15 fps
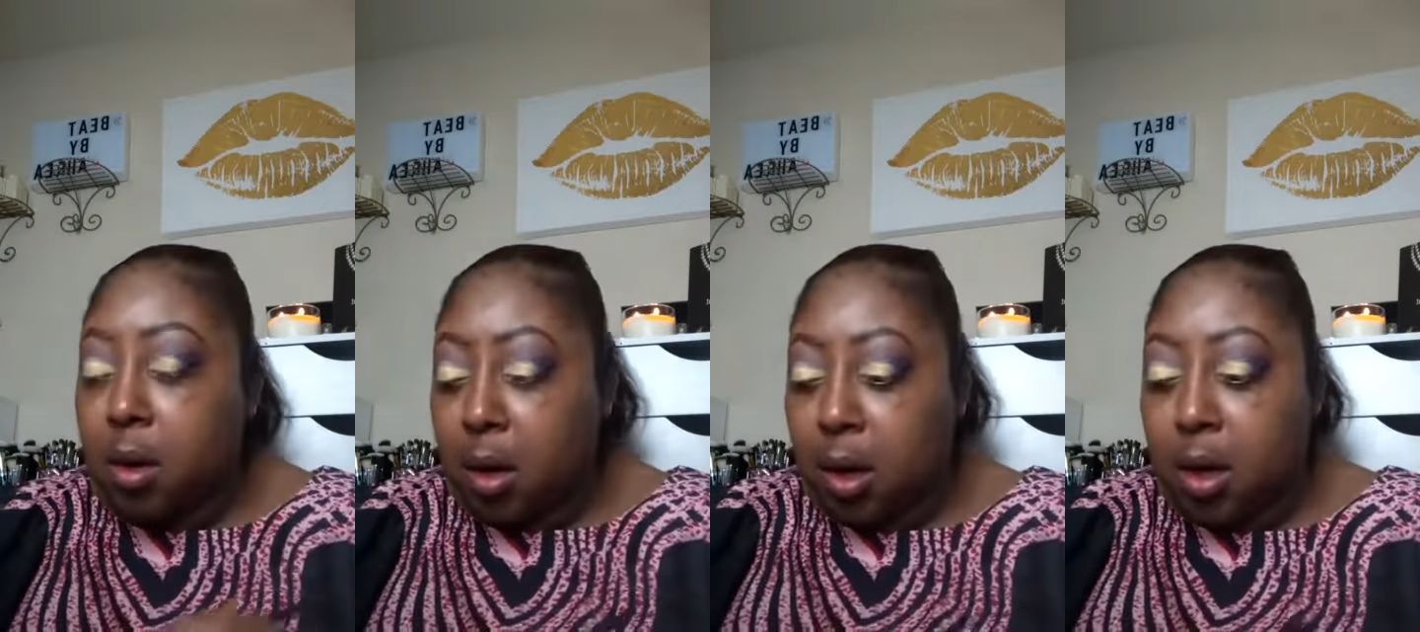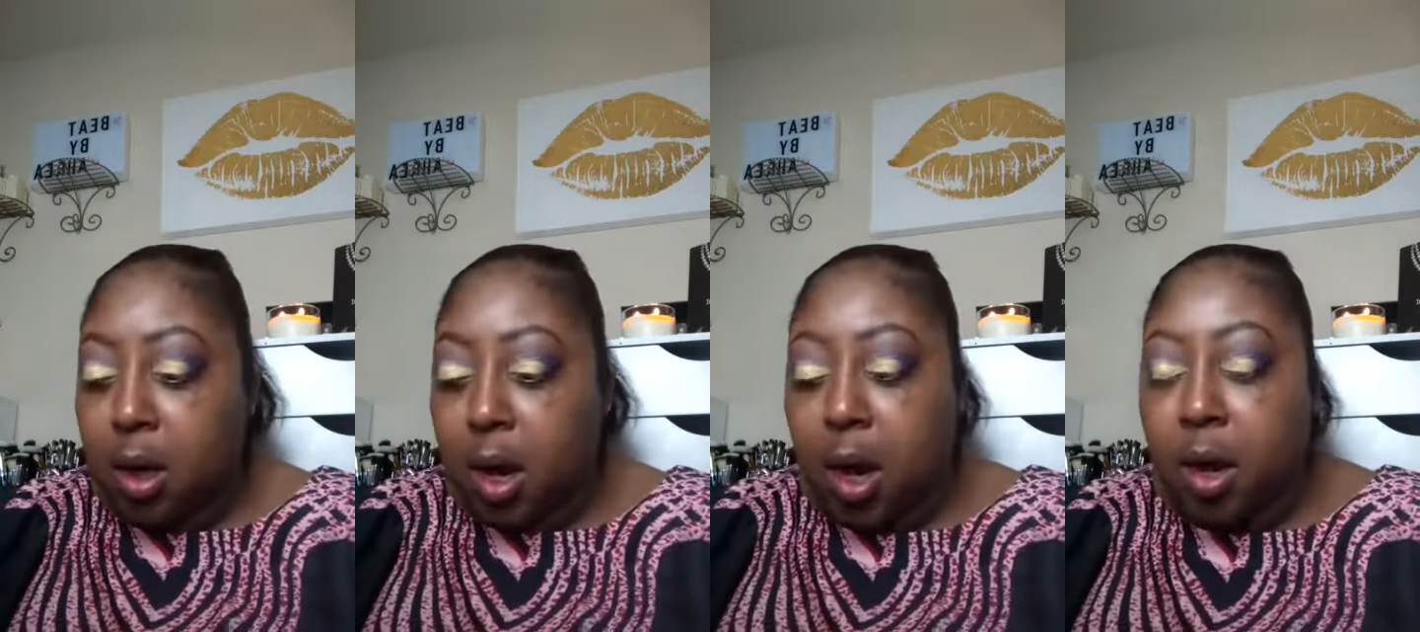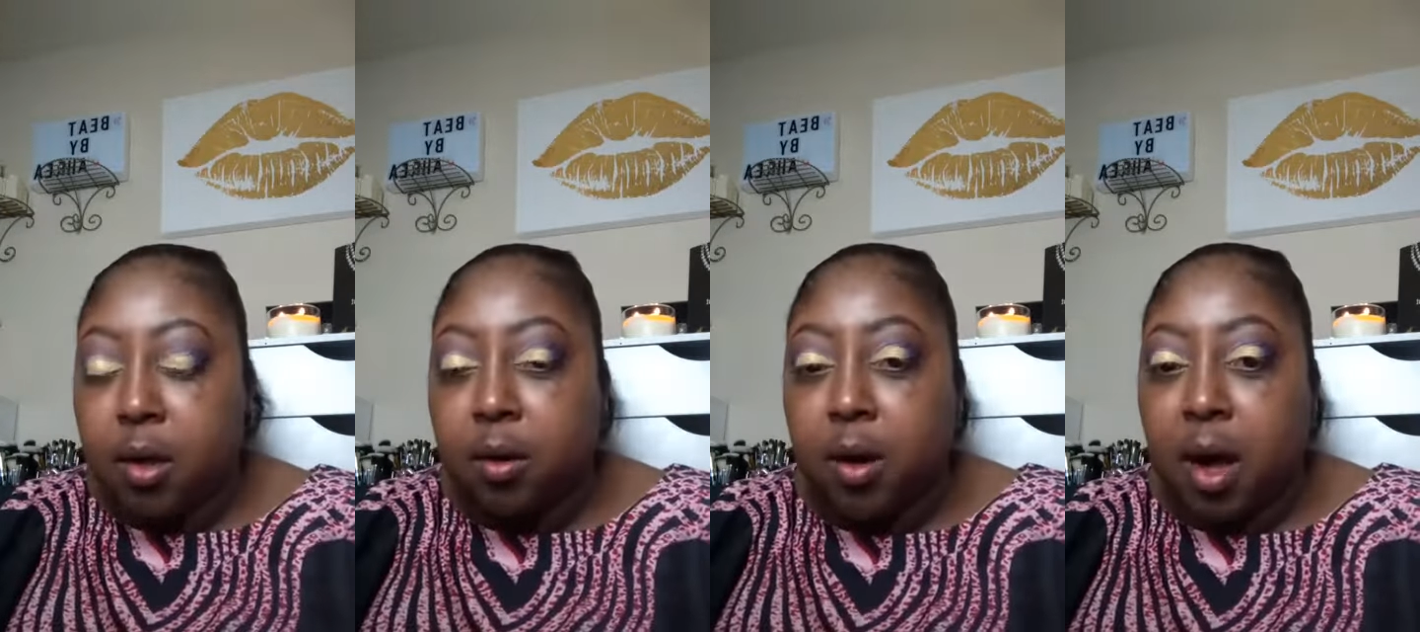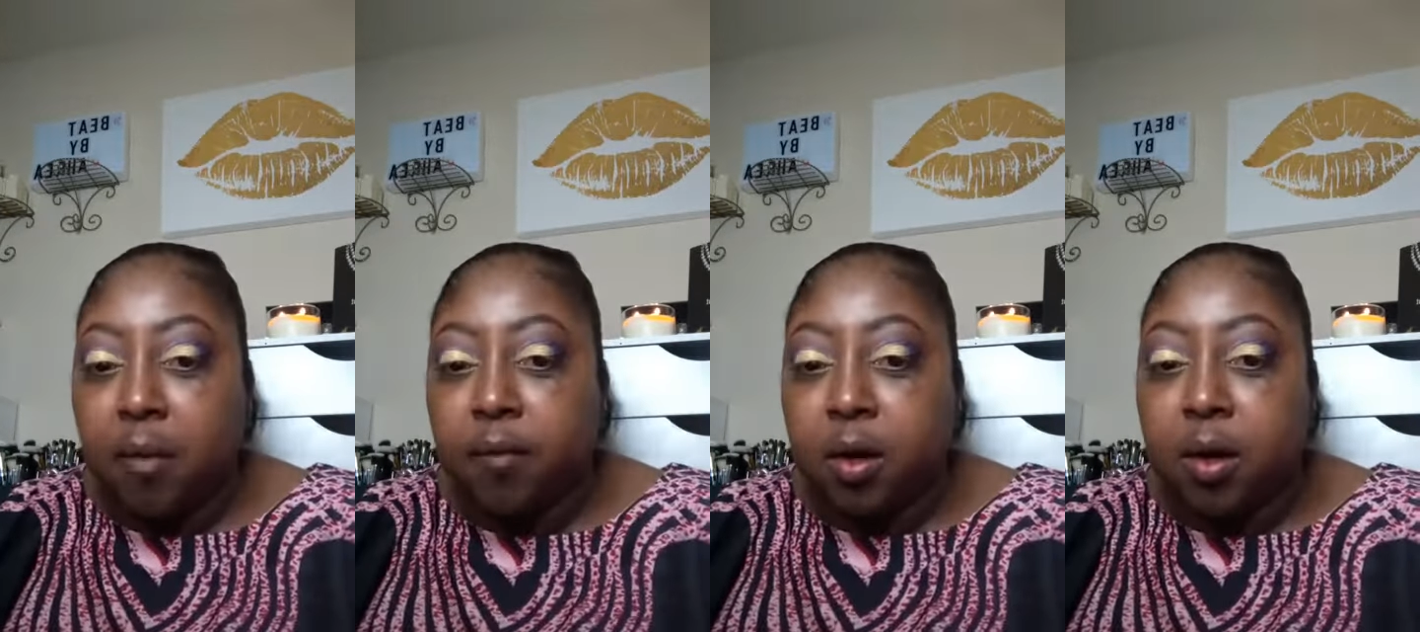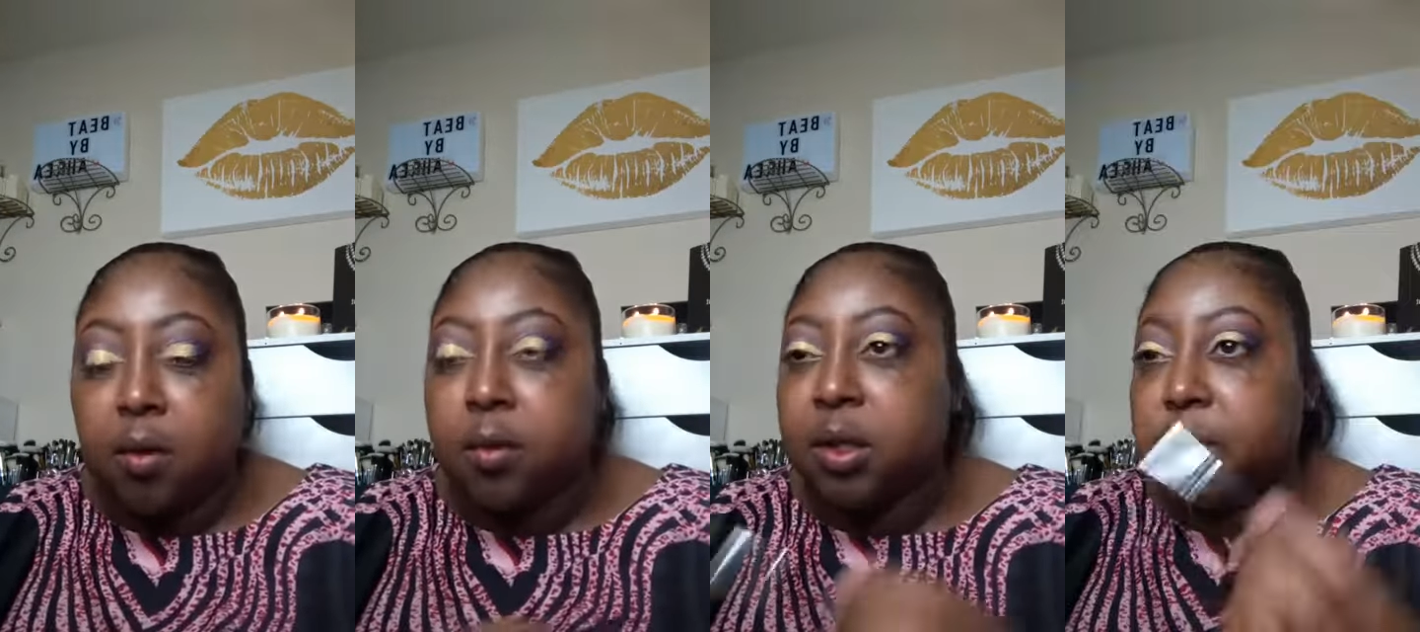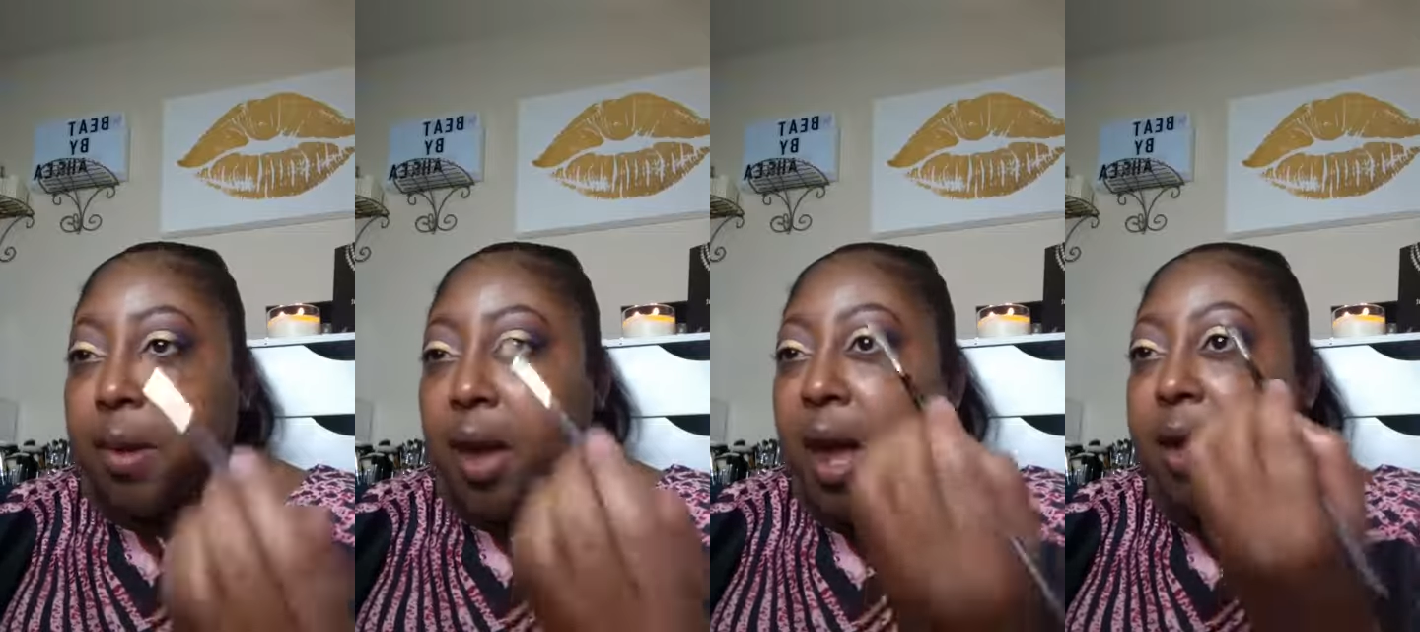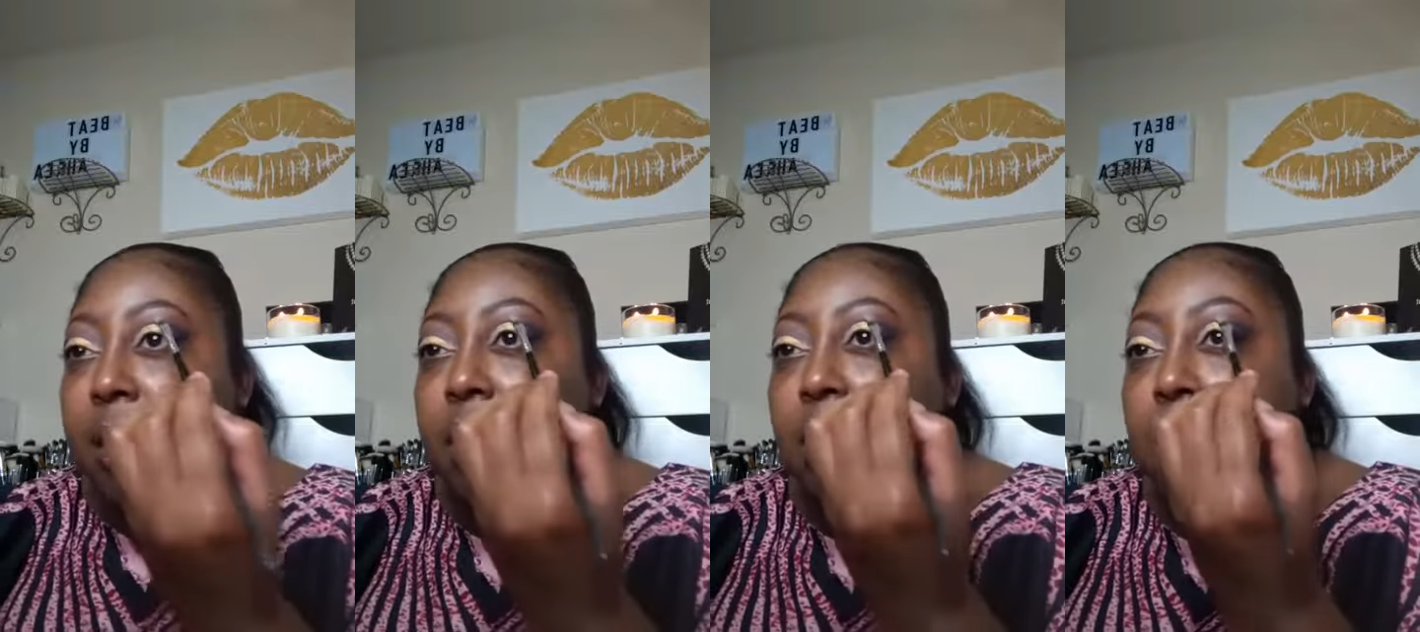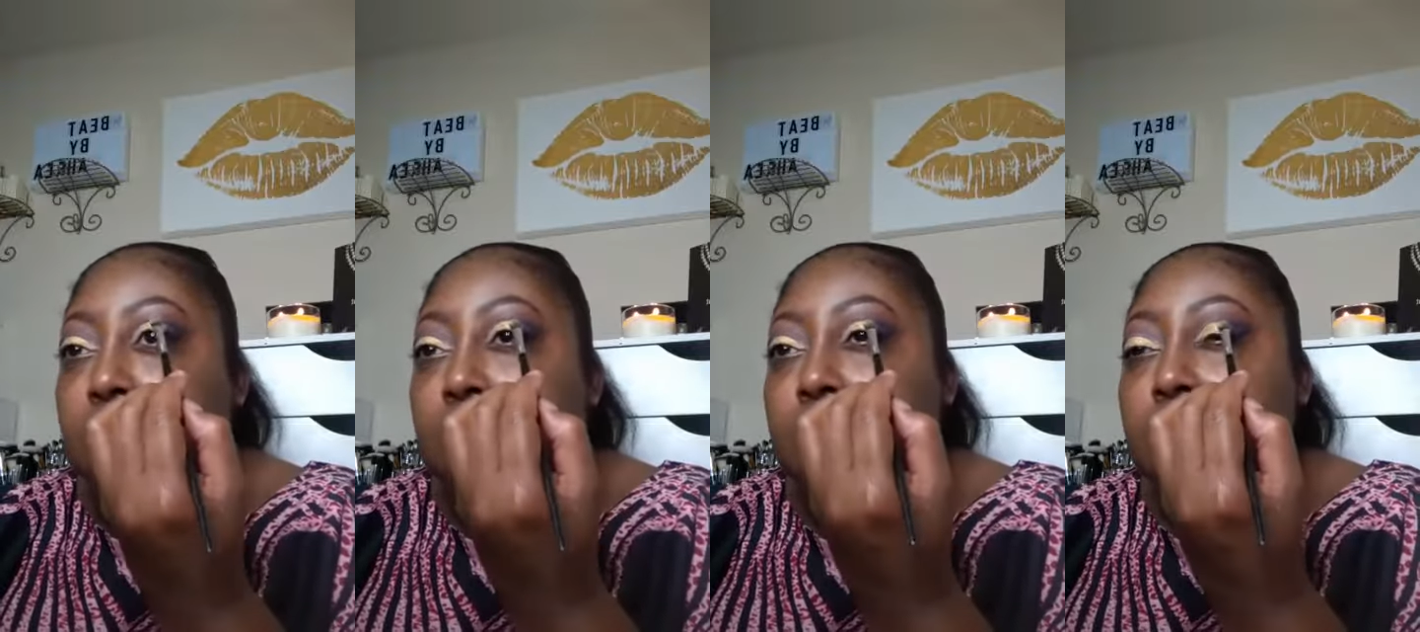And all you have to do is pat it
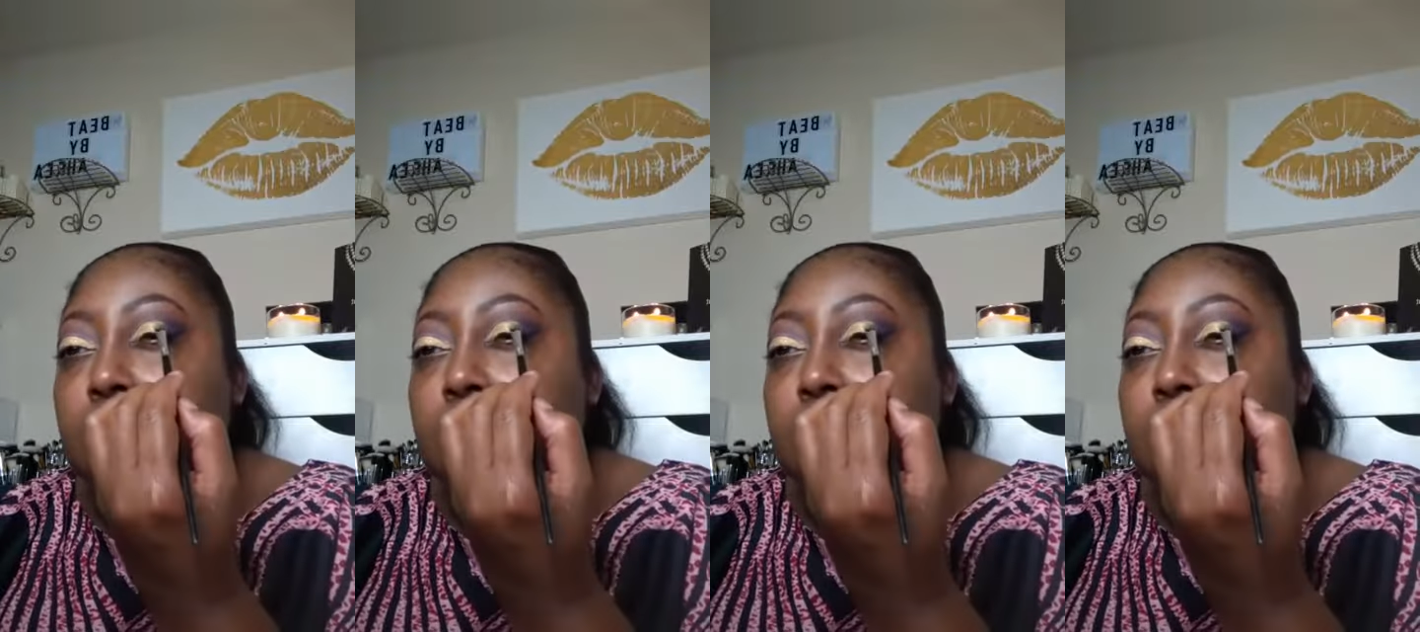on.